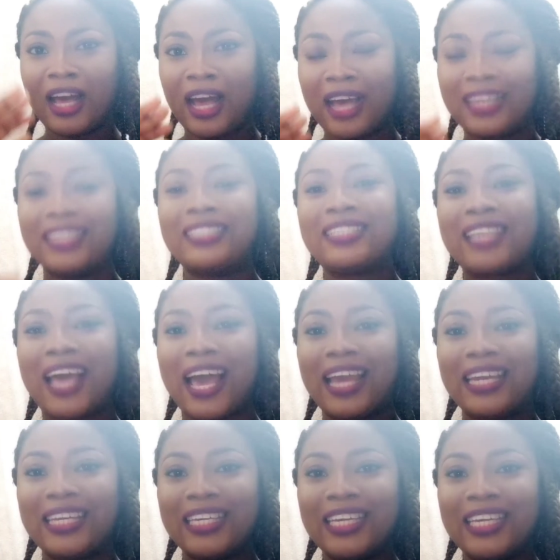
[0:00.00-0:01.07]
an
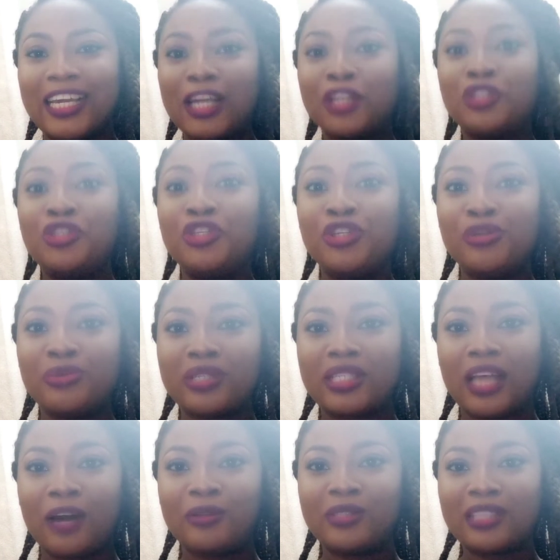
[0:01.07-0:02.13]
entirely new
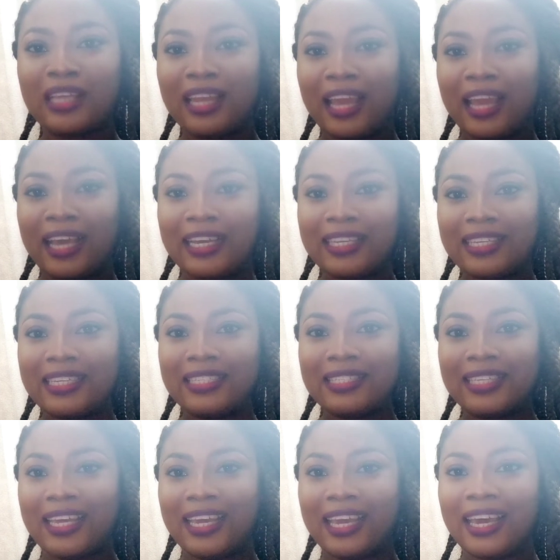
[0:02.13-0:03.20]
sound like it is
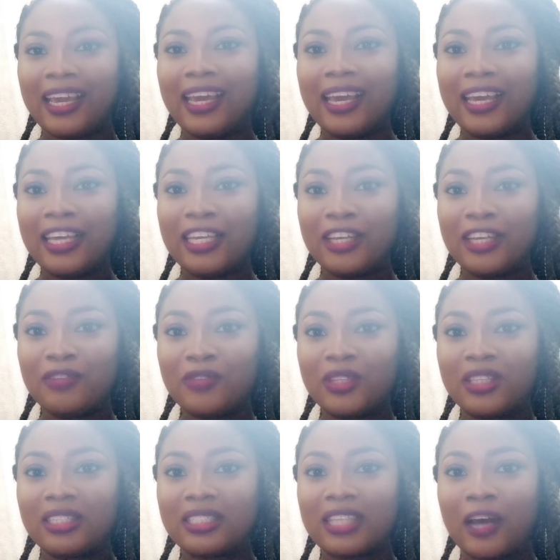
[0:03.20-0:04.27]
here, given
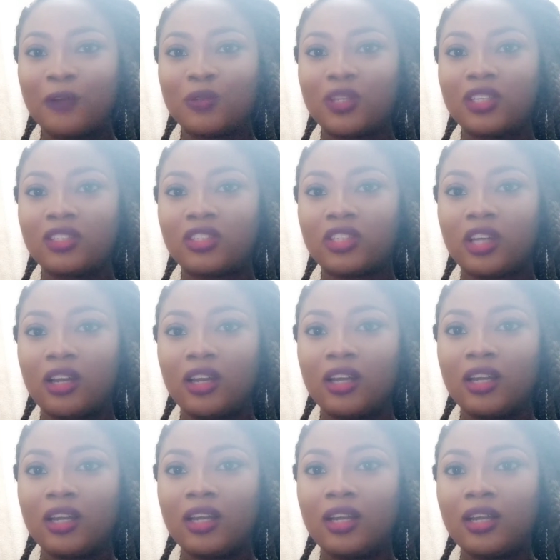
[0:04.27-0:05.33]
the sound check,
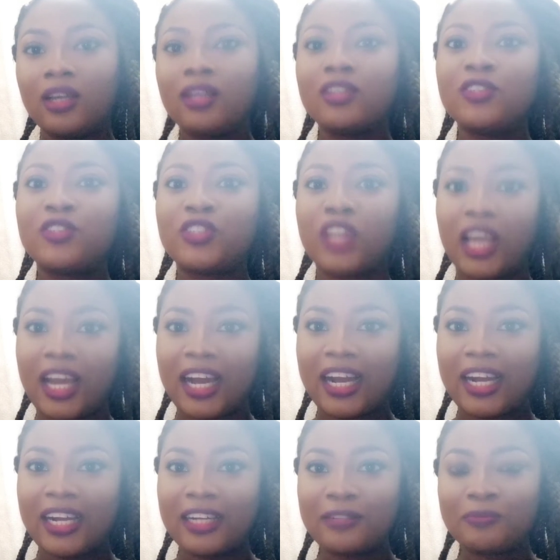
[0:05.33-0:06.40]
check.
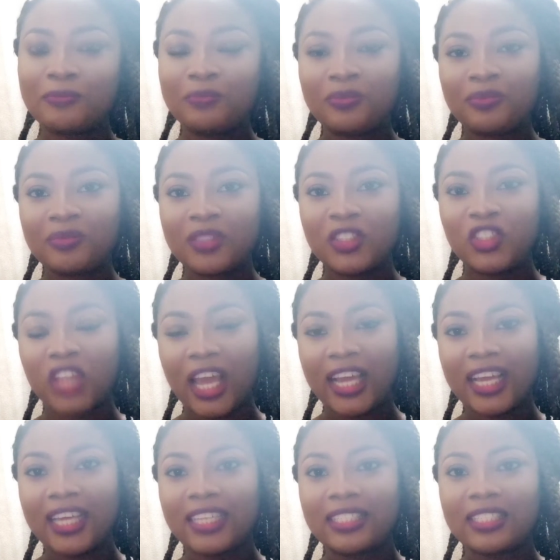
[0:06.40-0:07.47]

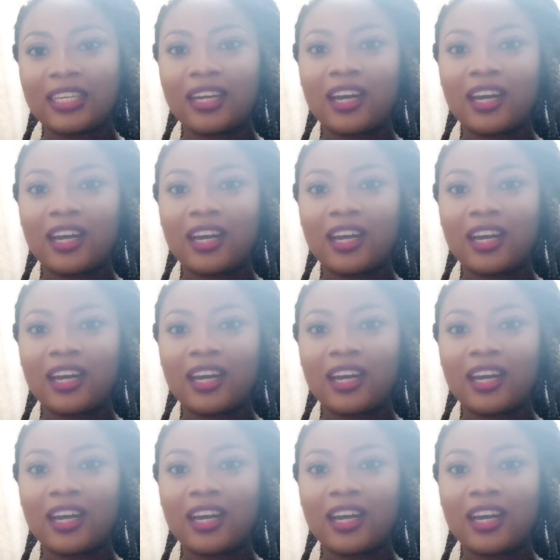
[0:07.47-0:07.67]
Czech is a